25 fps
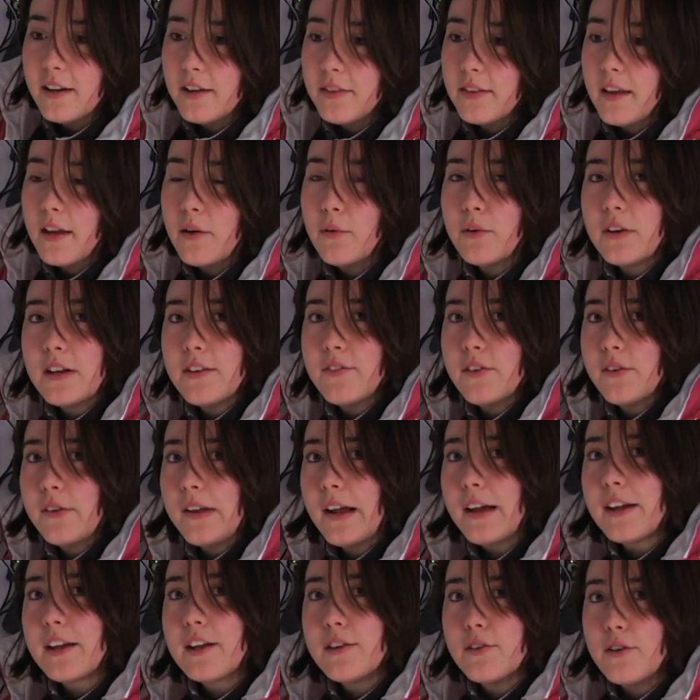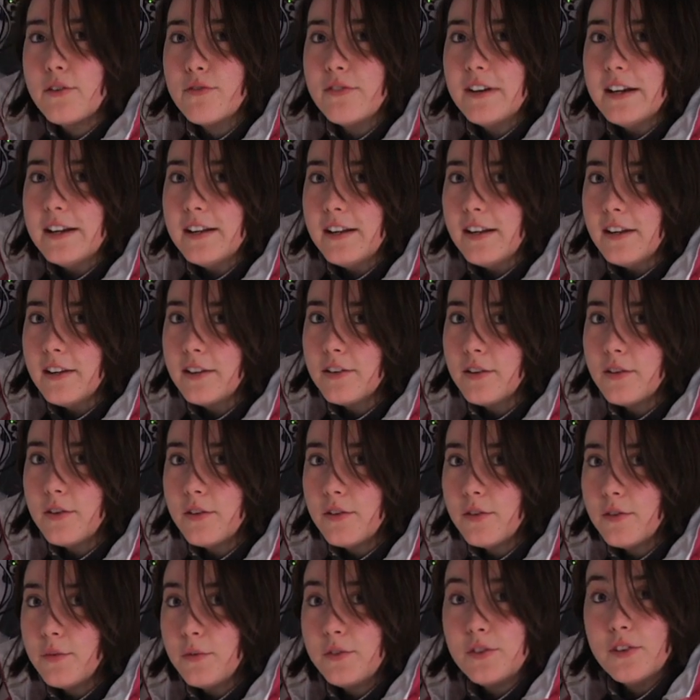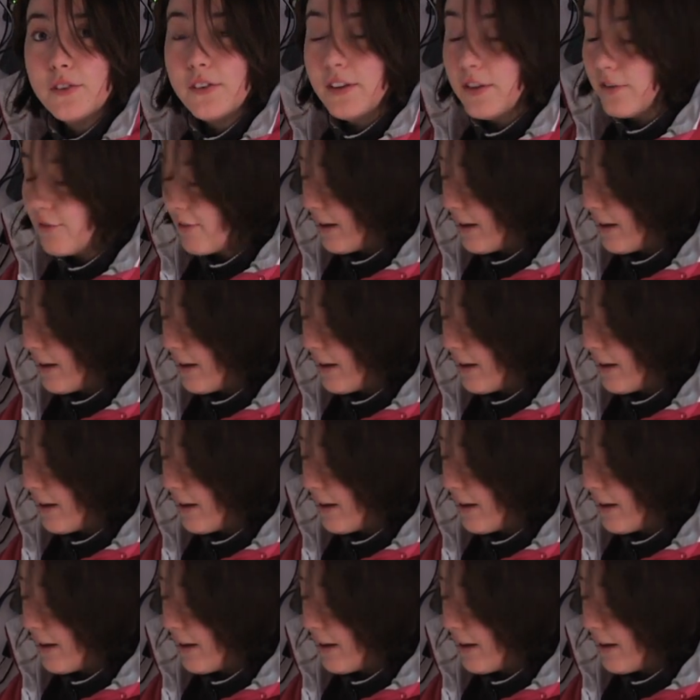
and they'll give you an accurate reading during the